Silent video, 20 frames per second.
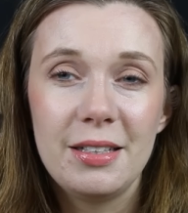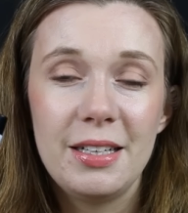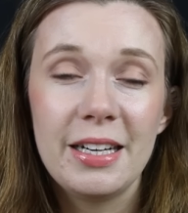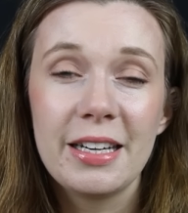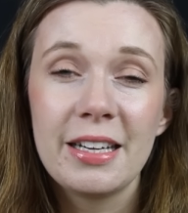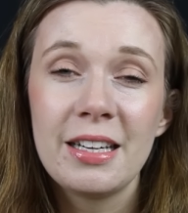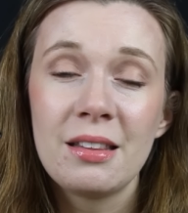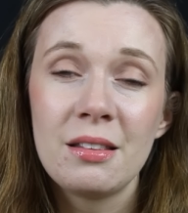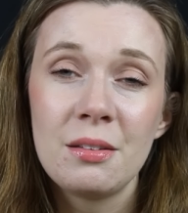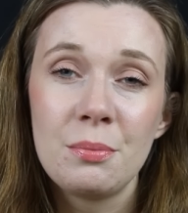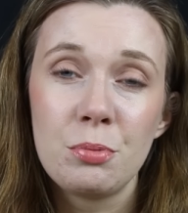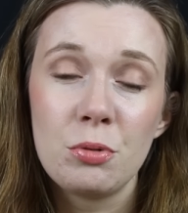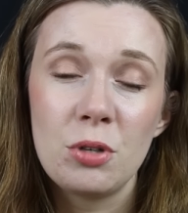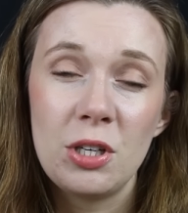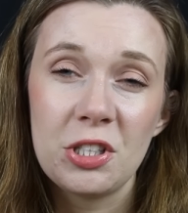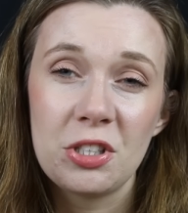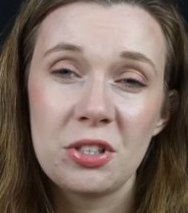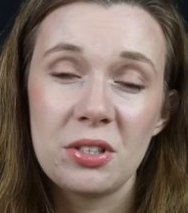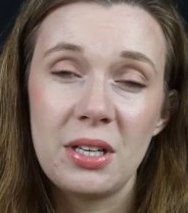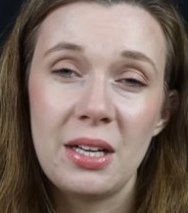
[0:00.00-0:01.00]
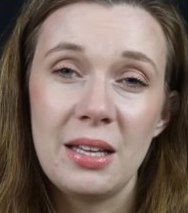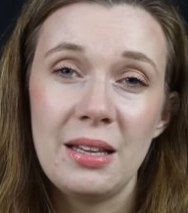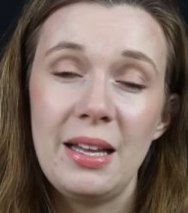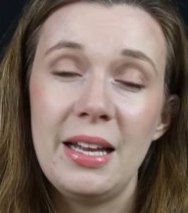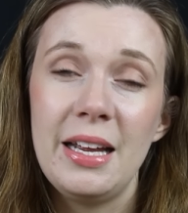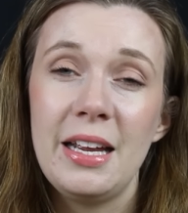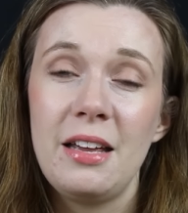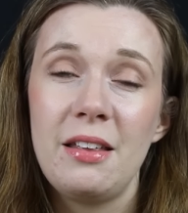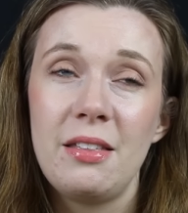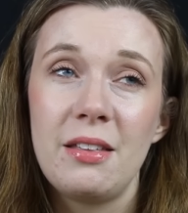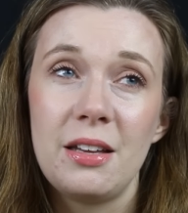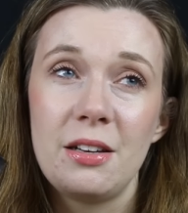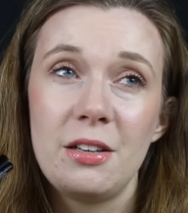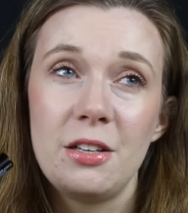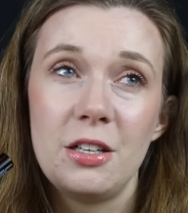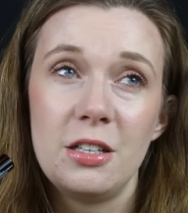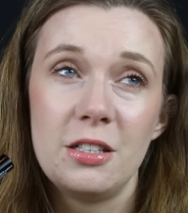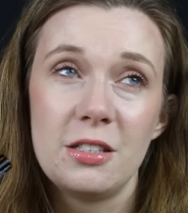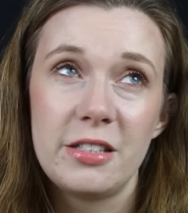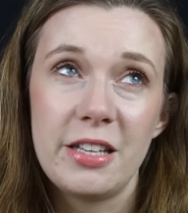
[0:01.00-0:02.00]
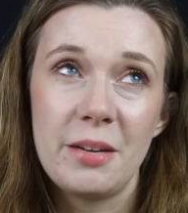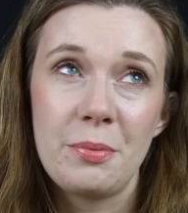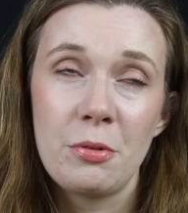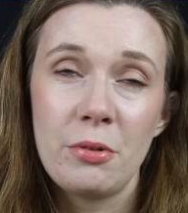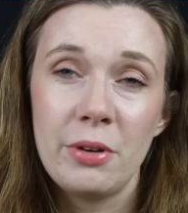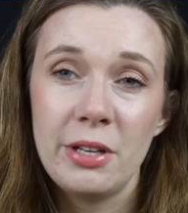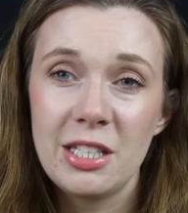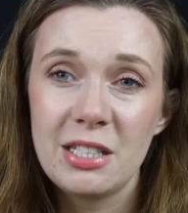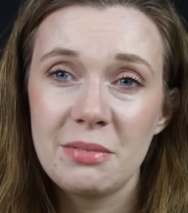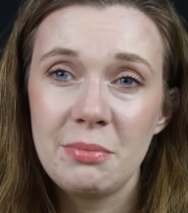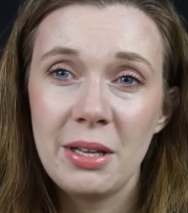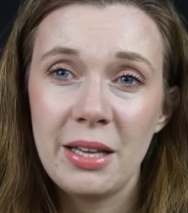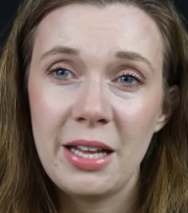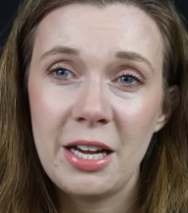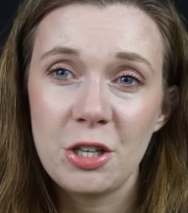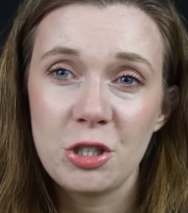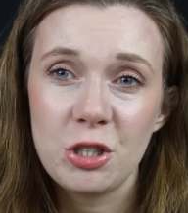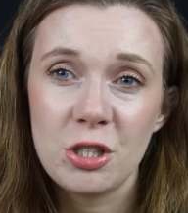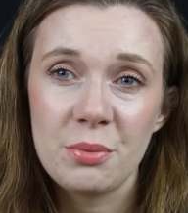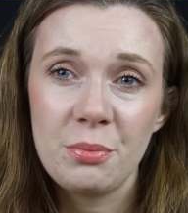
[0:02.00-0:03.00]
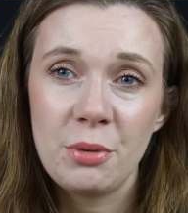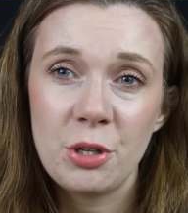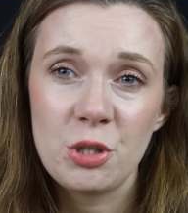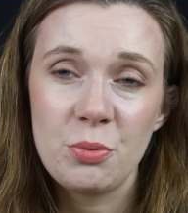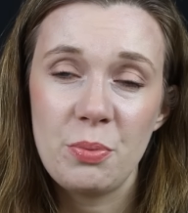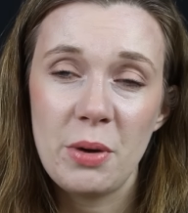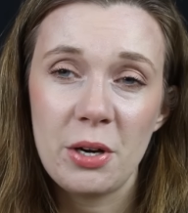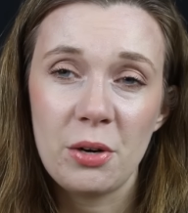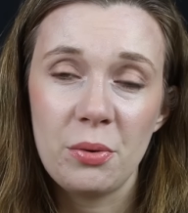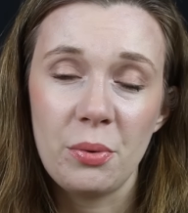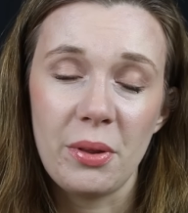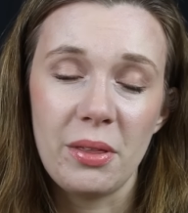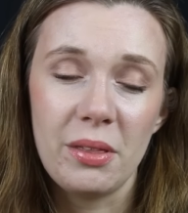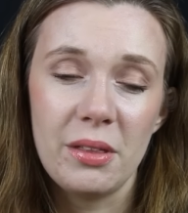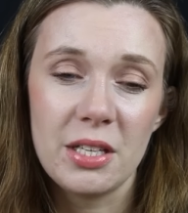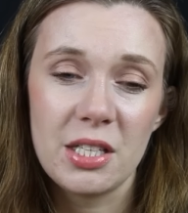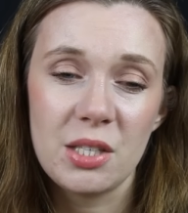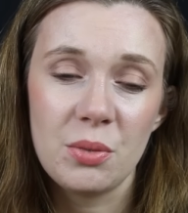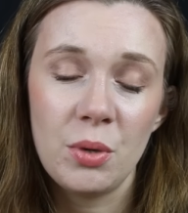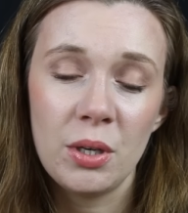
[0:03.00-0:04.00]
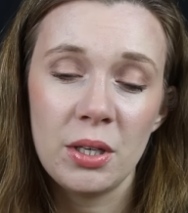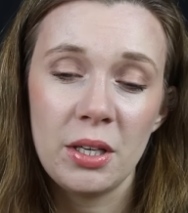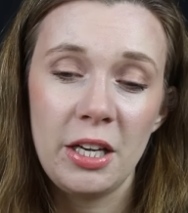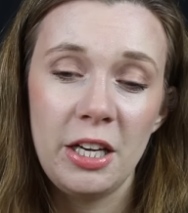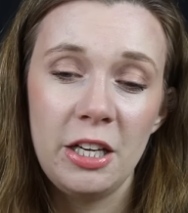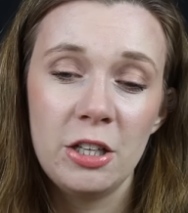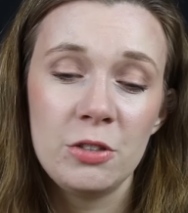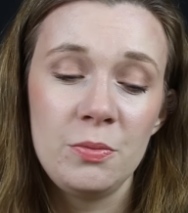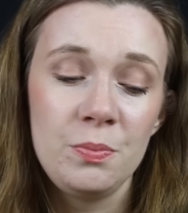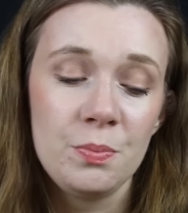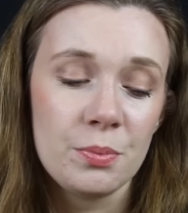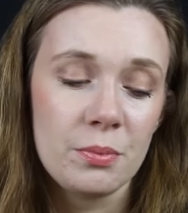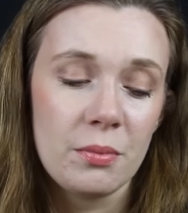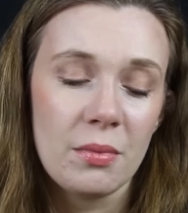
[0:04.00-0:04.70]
I get the brush that I like that uh, separates my lashes much better with this one here.